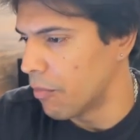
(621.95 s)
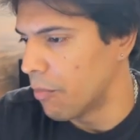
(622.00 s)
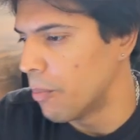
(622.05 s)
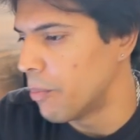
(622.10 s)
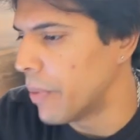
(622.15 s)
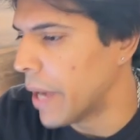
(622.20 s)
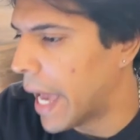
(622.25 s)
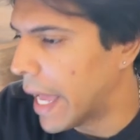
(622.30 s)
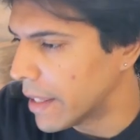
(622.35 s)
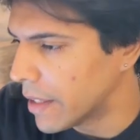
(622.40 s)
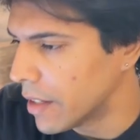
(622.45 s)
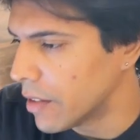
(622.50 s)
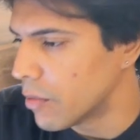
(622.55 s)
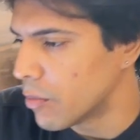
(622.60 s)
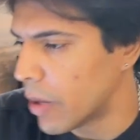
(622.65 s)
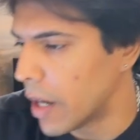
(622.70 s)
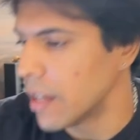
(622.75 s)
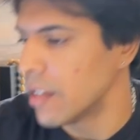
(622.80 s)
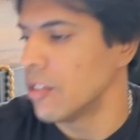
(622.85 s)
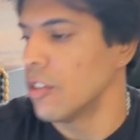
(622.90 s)
Valid,
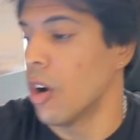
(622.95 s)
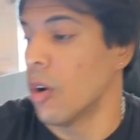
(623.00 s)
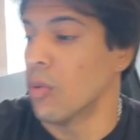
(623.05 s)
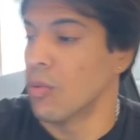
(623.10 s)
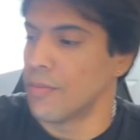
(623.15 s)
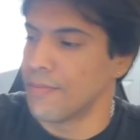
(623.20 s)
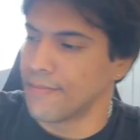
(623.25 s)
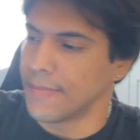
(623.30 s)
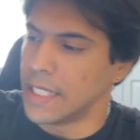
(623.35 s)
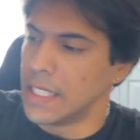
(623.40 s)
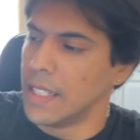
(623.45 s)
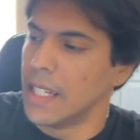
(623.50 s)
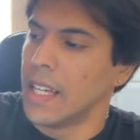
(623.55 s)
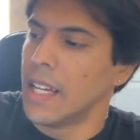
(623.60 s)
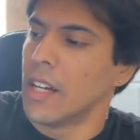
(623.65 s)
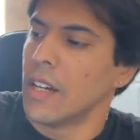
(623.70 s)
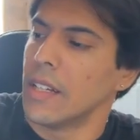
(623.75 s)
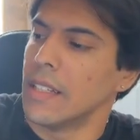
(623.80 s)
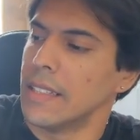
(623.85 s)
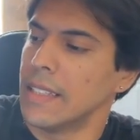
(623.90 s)
right? No,
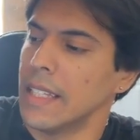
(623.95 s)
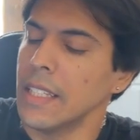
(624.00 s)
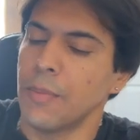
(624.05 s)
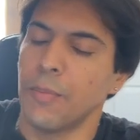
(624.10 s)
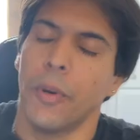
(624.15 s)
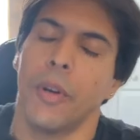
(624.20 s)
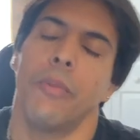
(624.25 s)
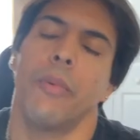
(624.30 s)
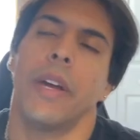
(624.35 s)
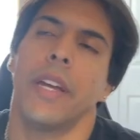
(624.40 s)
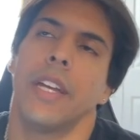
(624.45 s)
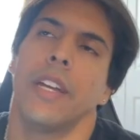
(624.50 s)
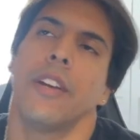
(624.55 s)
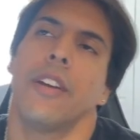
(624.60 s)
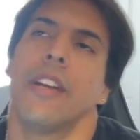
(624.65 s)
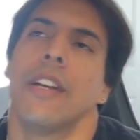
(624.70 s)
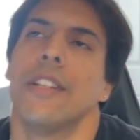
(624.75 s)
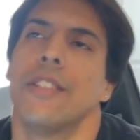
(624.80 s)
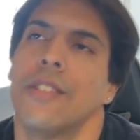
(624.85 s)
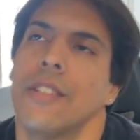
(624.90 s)
this part right here
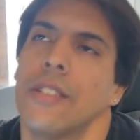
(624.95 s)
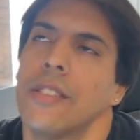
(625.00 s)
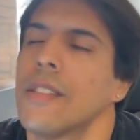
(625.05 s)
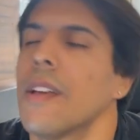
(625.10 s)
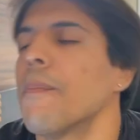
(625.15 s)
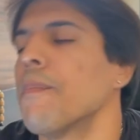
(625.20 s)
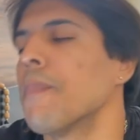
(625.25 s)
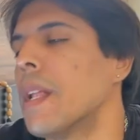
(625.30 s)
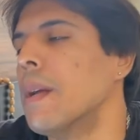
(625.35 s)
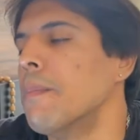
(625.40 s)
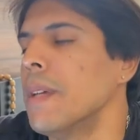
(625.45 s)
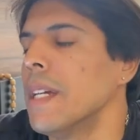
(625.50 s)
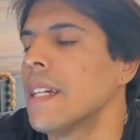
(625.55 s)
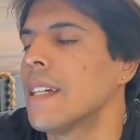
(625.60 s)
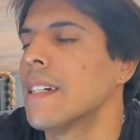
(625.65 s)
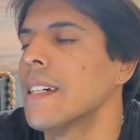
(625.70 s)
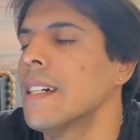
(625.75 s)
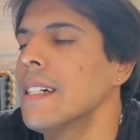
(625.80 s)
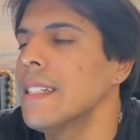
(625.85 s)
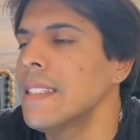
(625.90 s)
is just
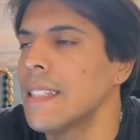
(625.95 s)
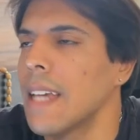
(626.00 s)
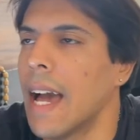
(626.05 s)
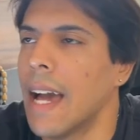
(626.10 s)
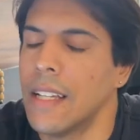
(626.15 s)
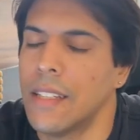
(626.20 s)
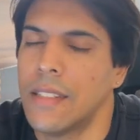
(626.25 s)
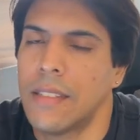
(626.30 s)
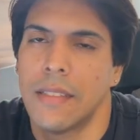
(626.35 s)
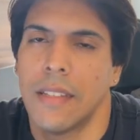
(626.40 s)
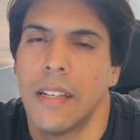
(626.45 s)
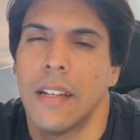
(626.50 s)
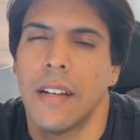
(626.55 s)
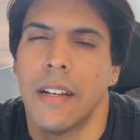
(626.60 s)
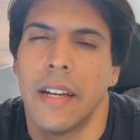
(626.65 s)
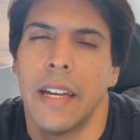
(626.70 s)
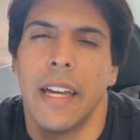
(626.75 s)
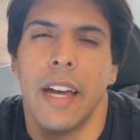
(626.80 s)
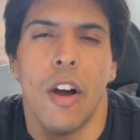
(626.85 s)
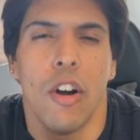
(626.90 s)
because I
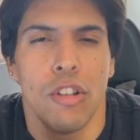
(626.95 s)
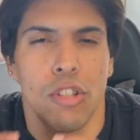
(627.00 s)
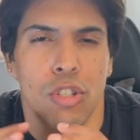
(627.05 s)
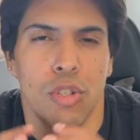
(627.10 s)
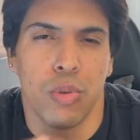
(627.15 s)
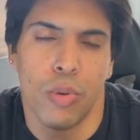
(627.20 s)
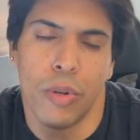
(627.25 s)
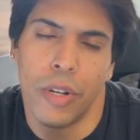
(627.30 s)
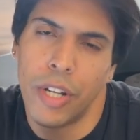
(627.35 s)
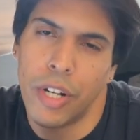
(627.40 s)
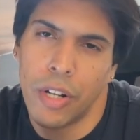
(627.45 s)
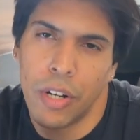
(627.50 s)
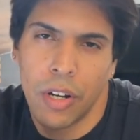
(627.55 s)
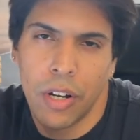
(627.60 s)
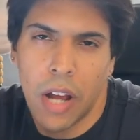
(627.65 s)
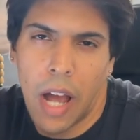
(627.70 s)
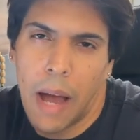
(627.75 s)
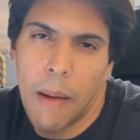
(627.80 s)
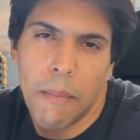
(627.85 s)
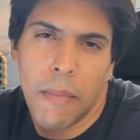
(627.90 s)
saw it on
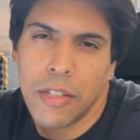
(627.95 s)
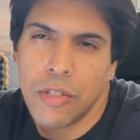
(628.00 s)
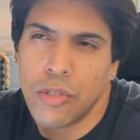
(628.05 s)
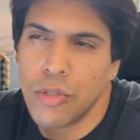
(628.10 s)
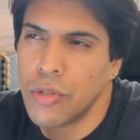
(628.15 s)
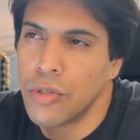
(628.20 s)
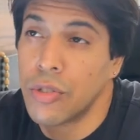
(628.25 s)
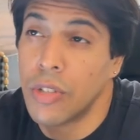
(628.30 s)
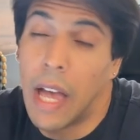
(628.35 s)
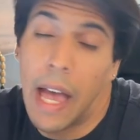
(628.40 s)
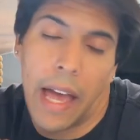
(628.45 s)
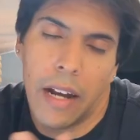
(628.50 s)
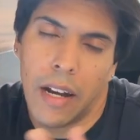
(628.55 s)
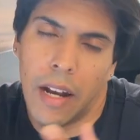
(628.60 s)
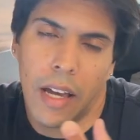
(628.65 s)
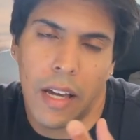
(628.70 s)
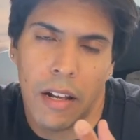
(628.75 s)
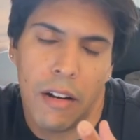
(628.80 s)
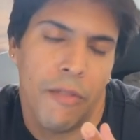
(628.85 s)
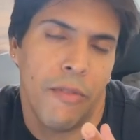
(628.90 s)
Twitter. I'm not
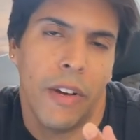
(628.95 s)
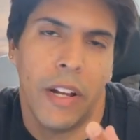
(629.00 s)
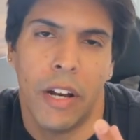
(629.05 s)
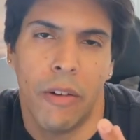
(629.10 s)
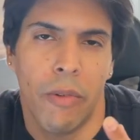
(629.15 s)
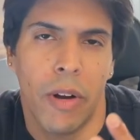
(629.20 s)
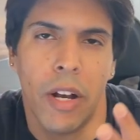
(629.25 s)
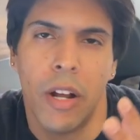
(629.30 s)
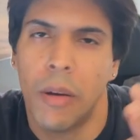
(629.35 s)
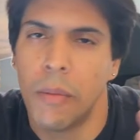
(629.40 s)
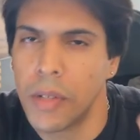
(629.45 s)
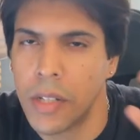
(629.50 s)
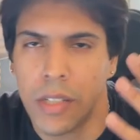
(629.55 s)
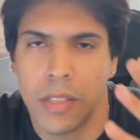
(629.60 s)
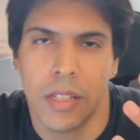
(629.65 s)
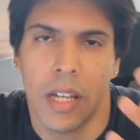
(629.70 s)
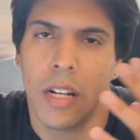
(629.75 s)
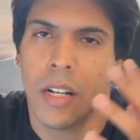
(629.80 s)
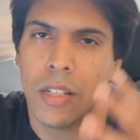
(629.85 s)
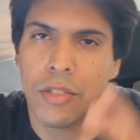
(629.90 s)
gonna find it right now
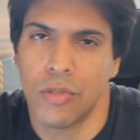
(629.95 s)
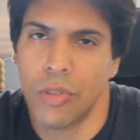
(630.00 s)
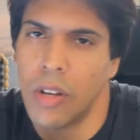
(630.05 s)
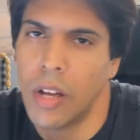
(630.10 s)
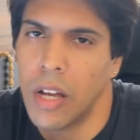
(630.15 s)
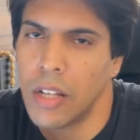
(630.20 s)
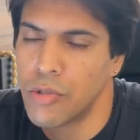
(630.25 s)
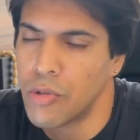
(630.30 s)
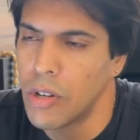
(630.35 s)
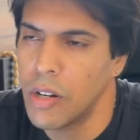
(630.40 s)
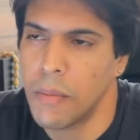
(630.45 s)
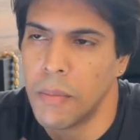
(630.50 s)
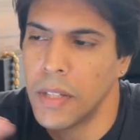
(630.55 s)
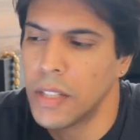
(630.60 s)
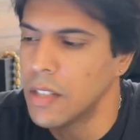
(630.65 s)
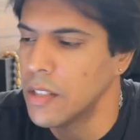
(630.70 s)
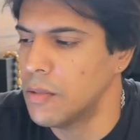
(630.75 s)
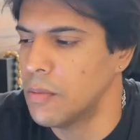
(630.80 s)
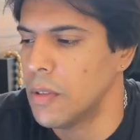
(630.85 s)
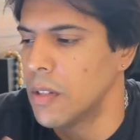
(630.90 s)
because I'm trying to make
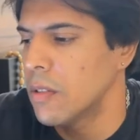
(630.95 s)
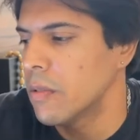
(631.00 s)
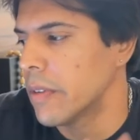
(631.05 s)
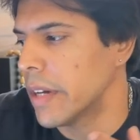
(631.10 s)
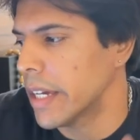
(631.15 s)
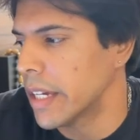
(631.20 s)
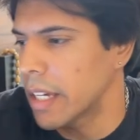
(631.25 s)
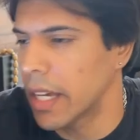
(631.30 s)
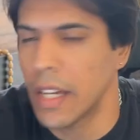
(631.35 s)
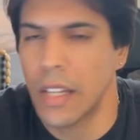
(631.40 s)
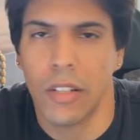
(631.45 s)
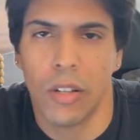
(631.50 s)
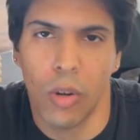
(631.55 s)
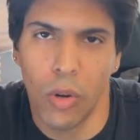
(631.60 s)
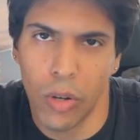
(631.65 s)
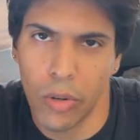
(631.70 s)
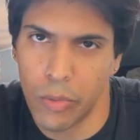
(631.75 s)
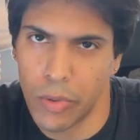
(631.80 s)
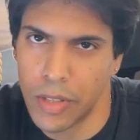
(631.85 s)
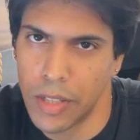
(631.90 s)
this video and get
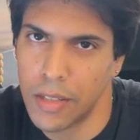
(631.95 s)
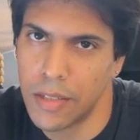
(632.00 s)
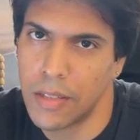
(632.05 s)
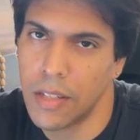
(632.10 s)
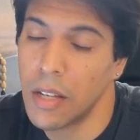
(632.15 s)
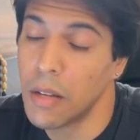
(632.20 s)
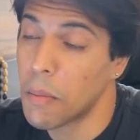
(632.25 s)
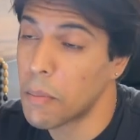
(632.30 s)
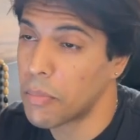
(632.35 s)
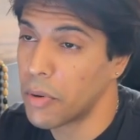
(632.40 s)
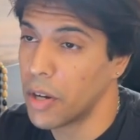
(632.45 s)
going with this thing.